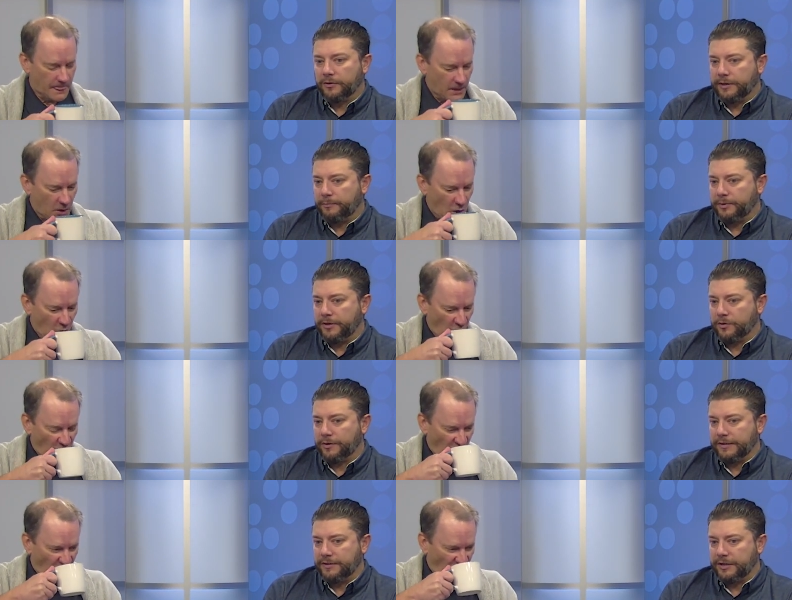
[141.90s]
Speaker 1: at big
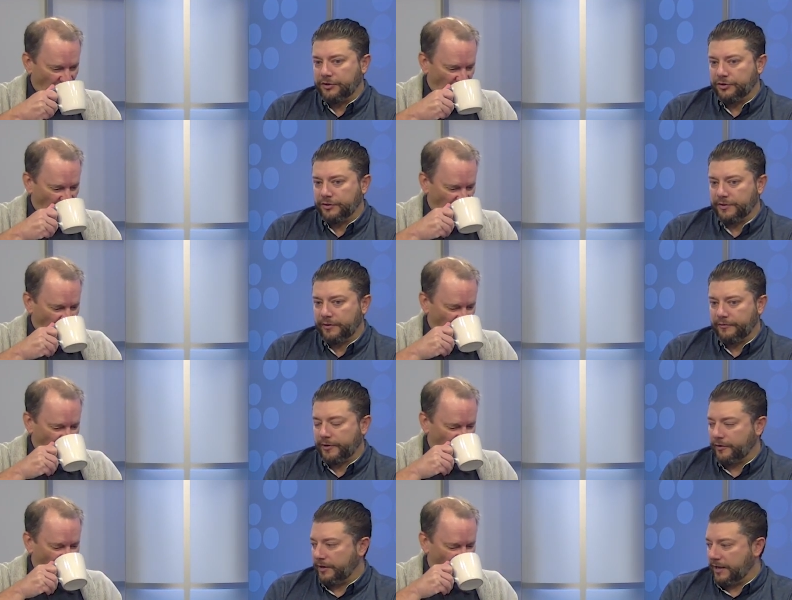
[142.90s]
organizations that are
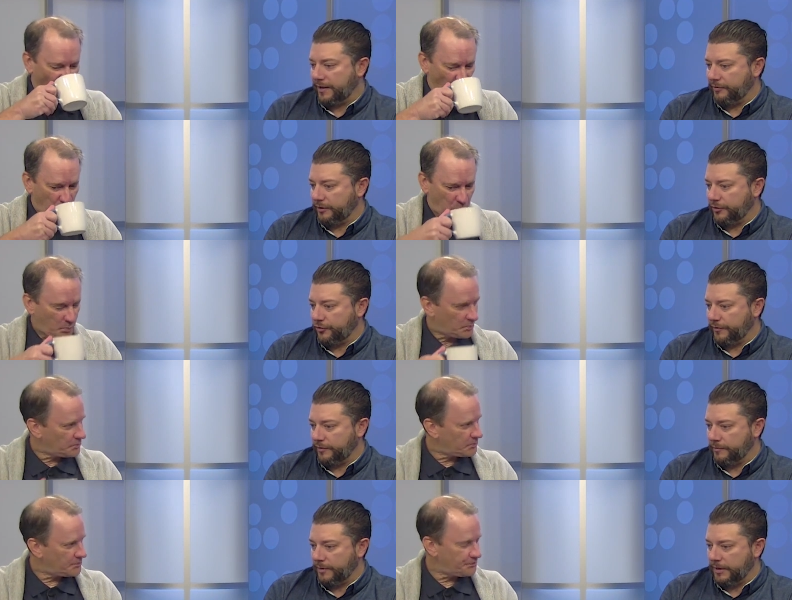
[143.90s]
very heavily
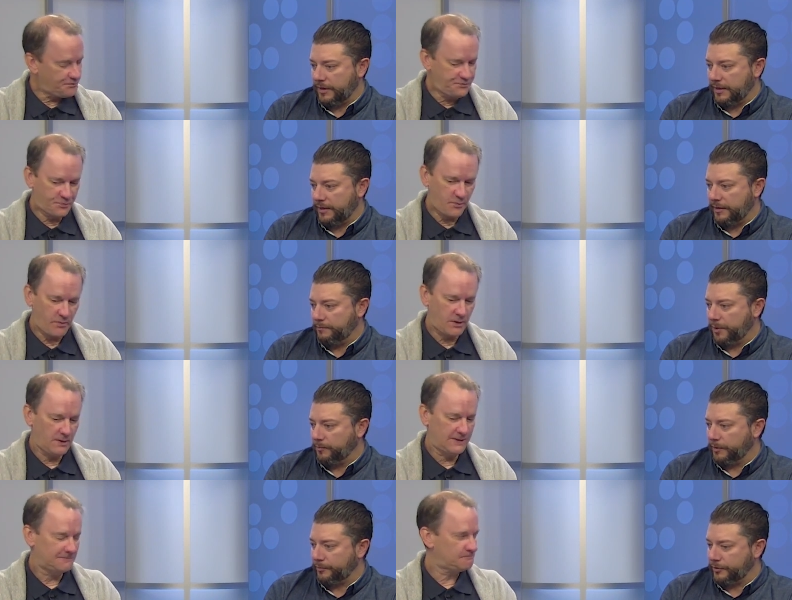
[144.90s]
driven by
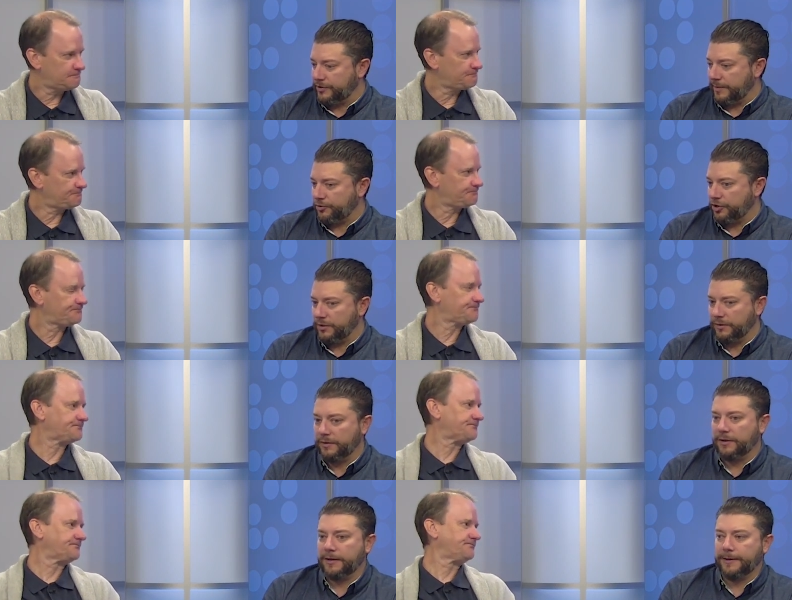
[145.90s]
public perception,
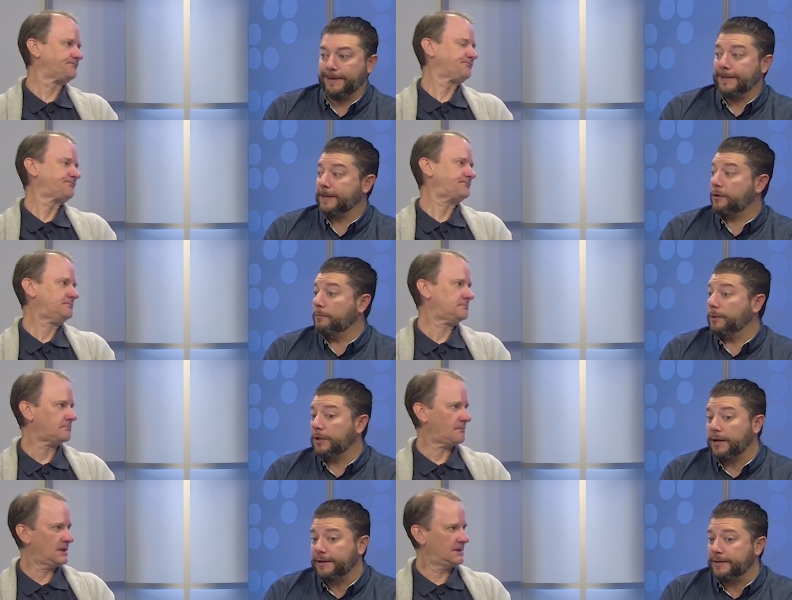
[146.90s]
uh,
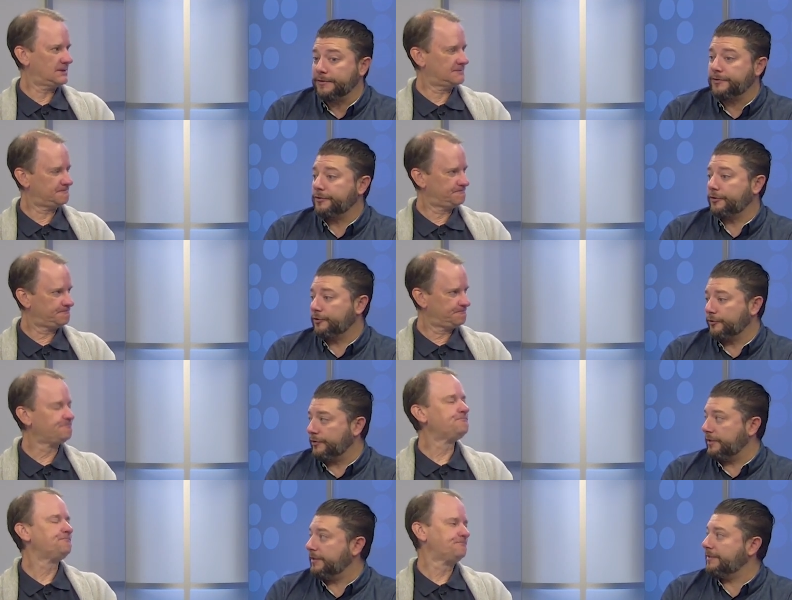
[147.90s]
compliance,
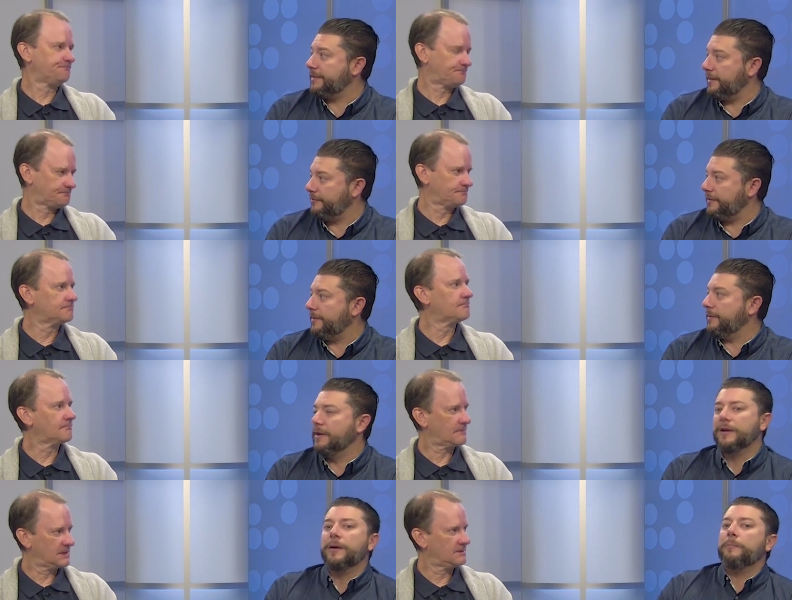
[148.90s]
security, safety,
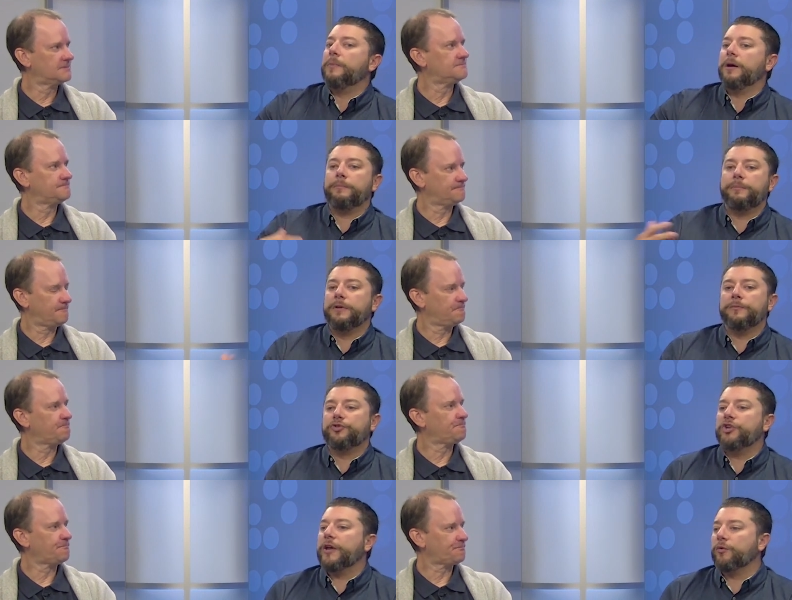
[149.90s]
uh,
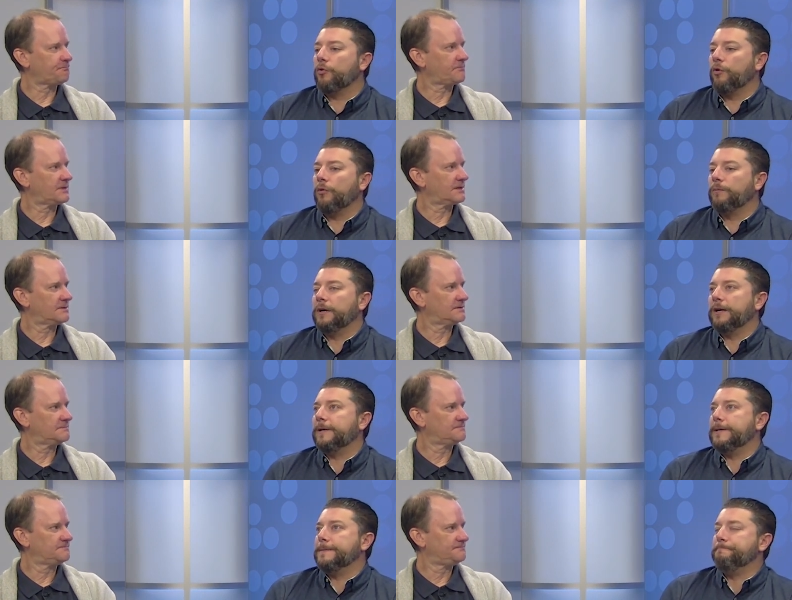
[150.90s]
general,
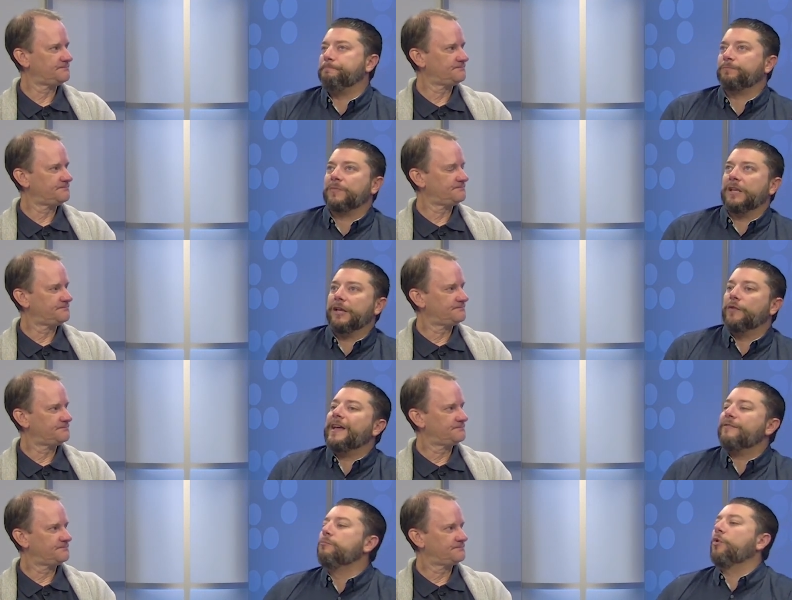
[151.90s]
um, you know, they
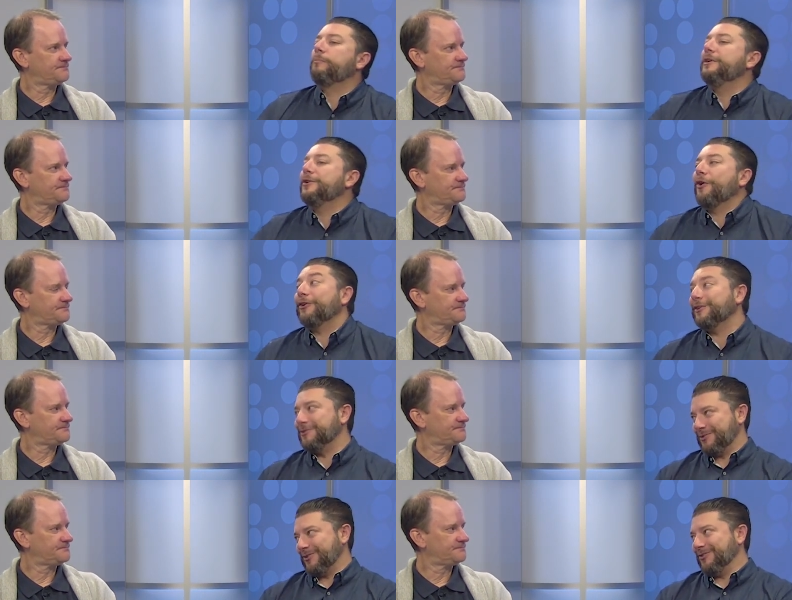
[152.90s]
have more PR
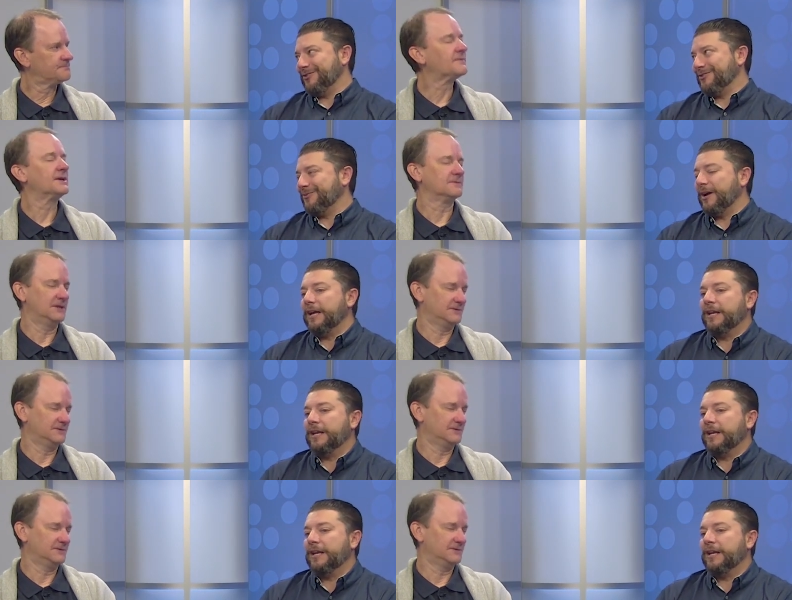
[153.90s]
concerns, right? right. And I